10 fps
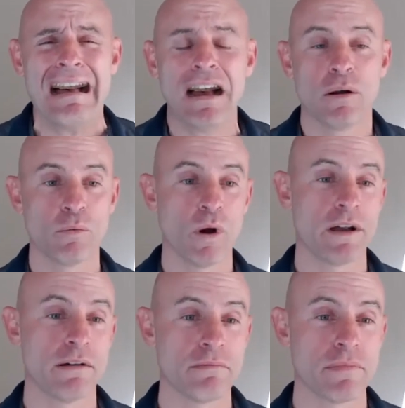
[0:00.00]

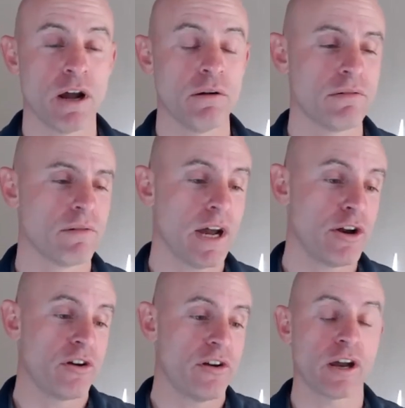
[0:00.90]
I
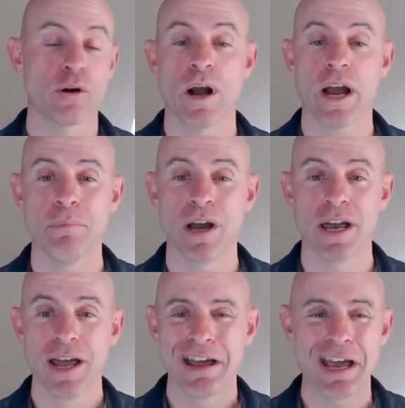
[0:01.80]
just said crying, but
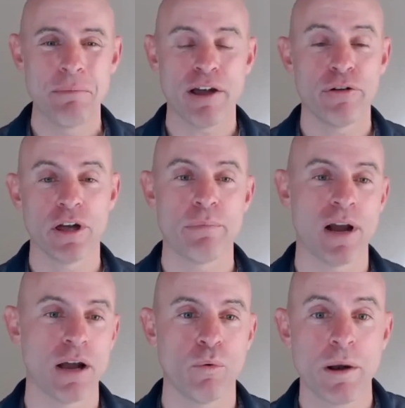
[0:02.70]
am I feeling,
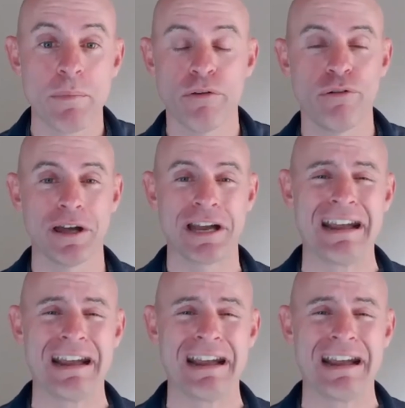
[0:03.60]
what am I feeling?